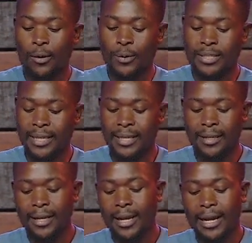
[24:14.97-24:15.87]
We
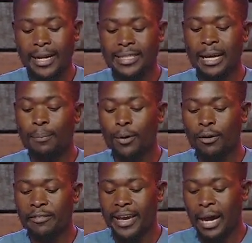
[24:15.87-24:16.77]
see an
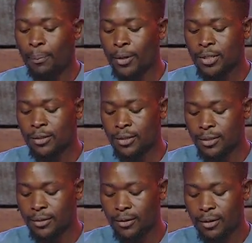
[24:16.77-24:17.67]
example of the
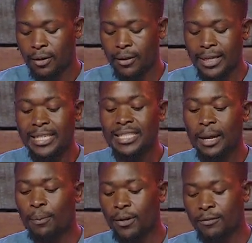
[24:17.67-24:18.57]
apostles, or the
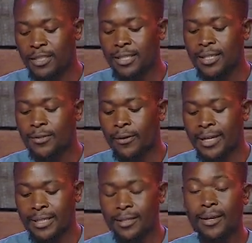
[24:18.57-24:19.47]
disciples of Jesus
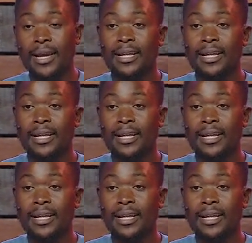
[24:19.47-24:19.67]
Christ.